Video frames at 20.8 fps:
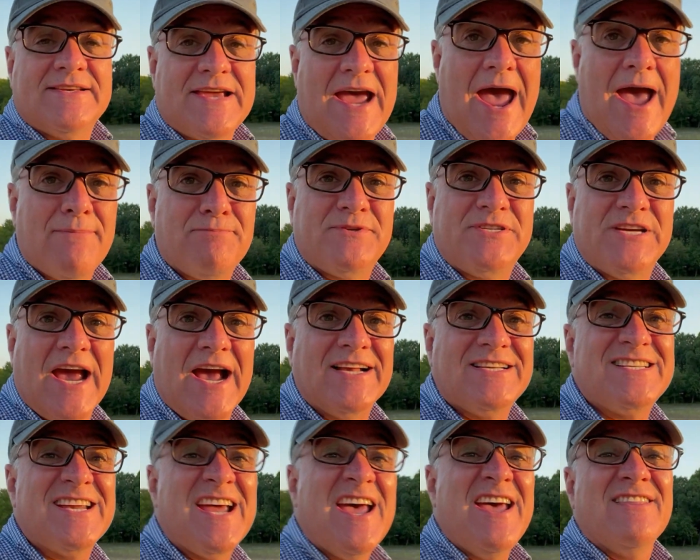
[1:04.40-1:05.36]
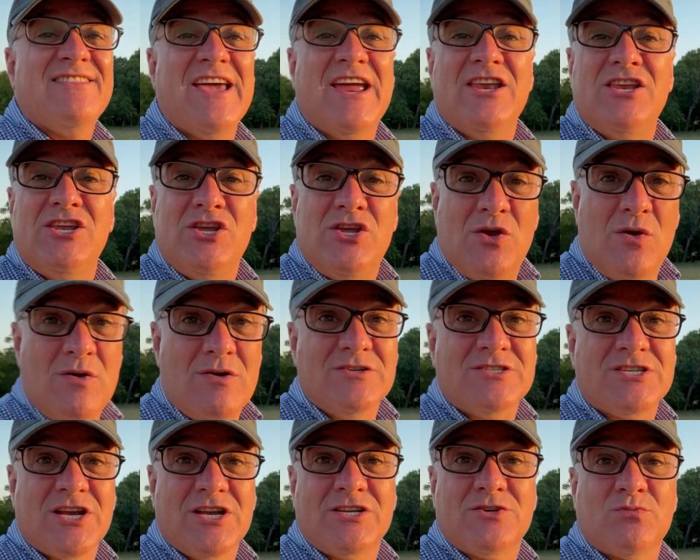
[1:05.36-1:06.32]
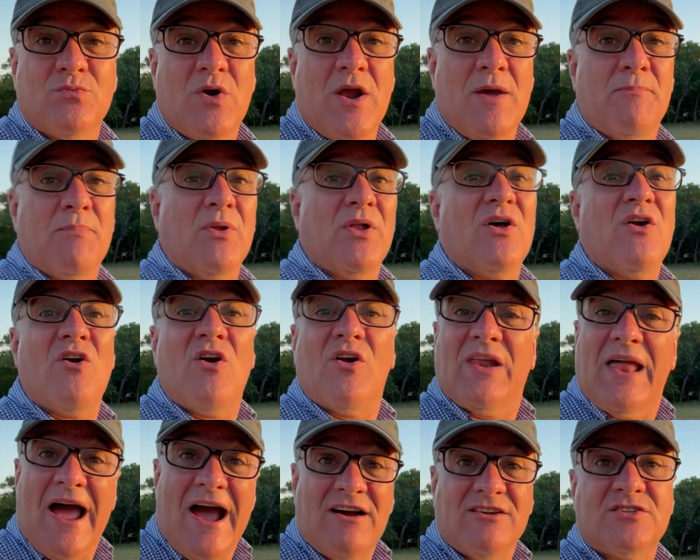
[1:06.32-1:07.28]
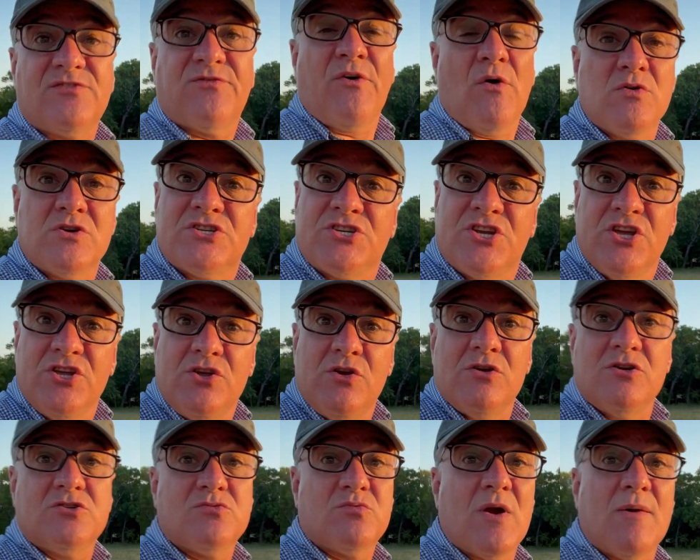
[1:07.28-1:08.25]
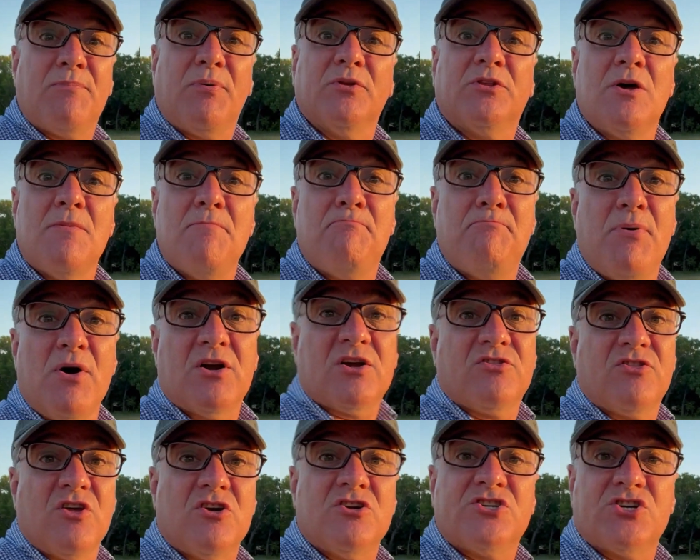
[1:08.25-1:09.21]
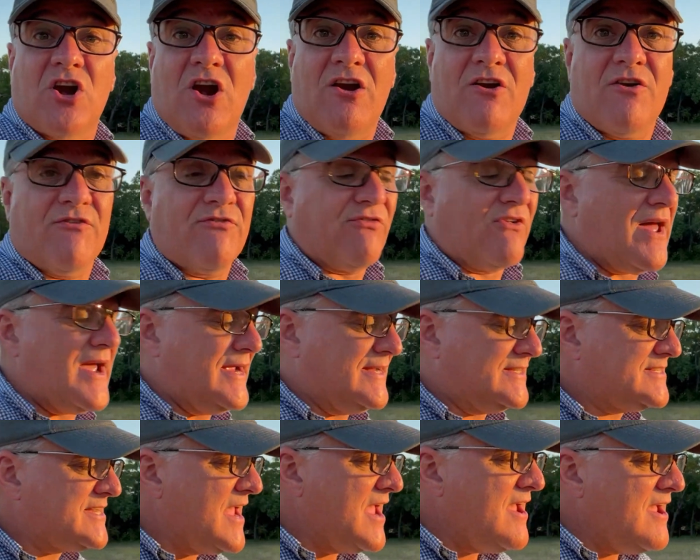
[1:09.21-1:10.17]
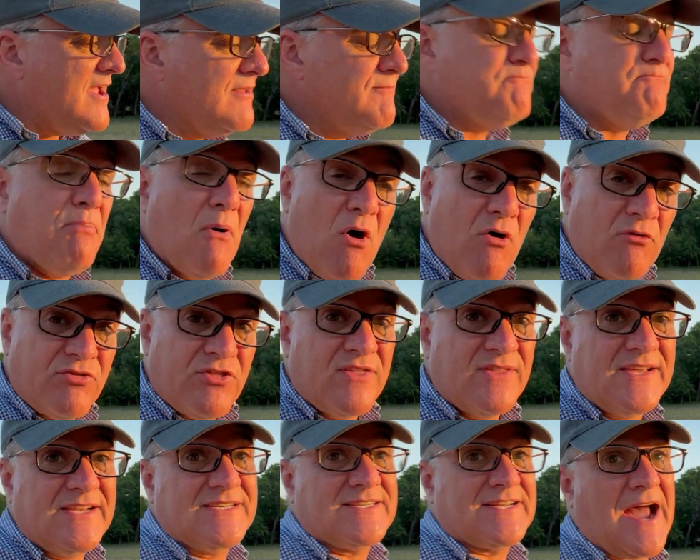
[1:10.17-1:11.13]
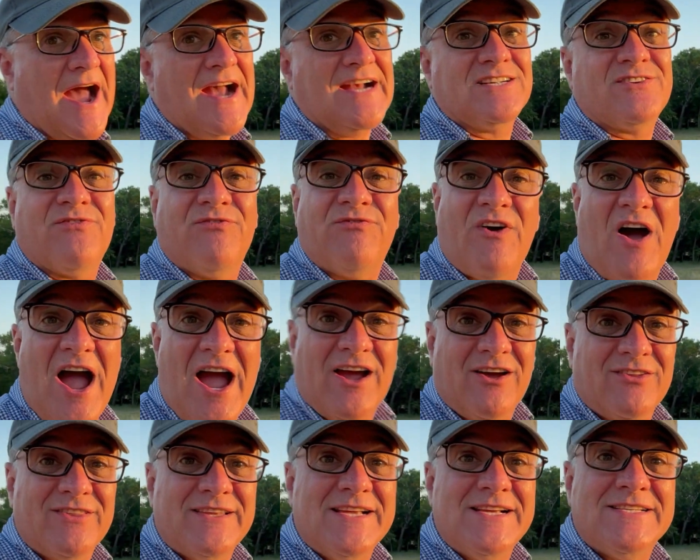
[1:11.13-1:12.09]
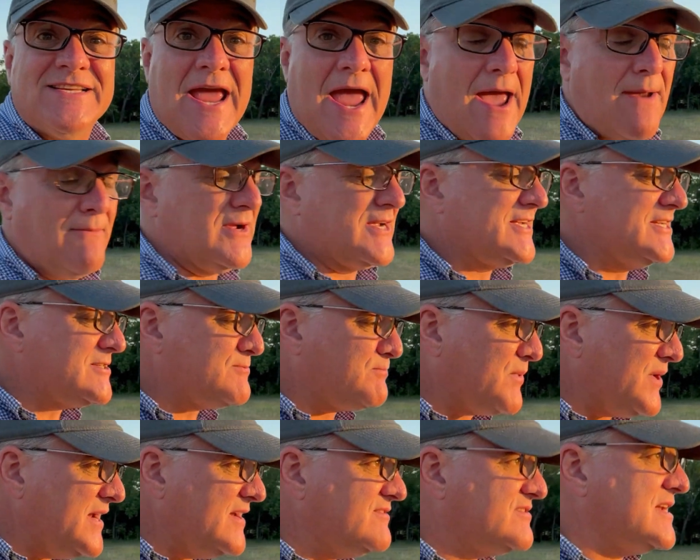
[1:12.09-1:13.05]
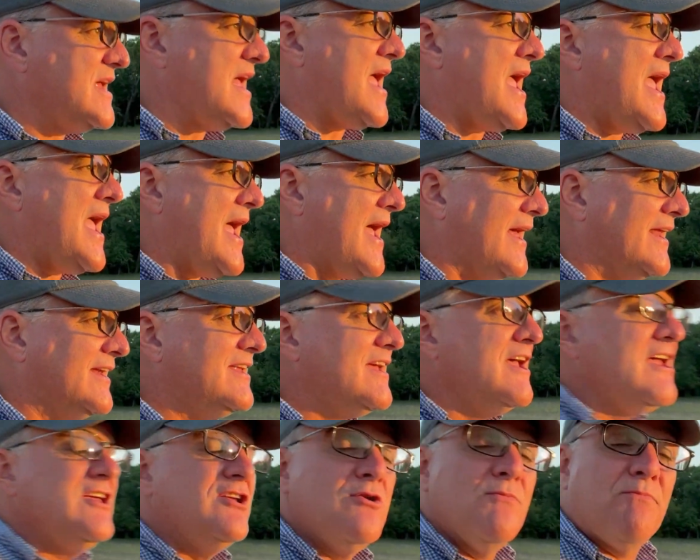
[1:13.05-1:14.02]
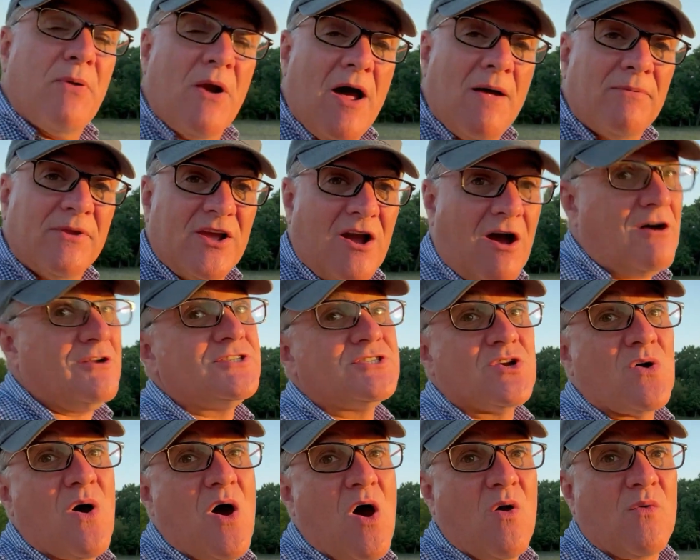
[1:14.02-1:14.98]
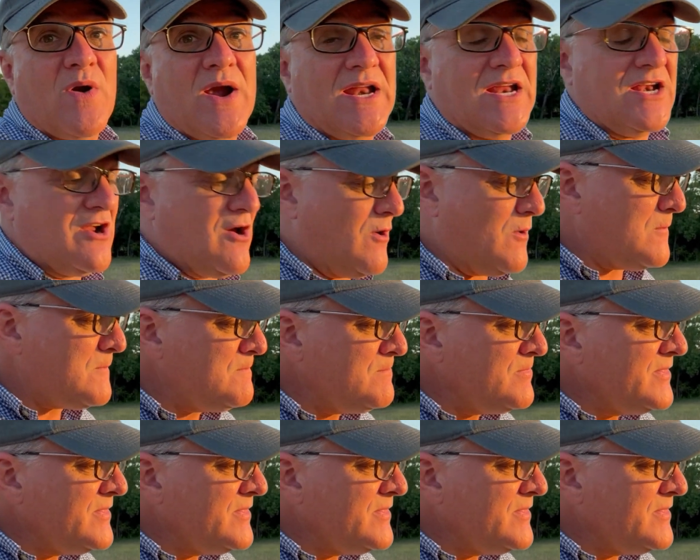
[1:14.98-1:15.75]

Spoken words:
TapJets, that uses Ripple or allows folks to use Ripple to book their charter flights. Both of these guys filed these amicus briefs. And you probably also already know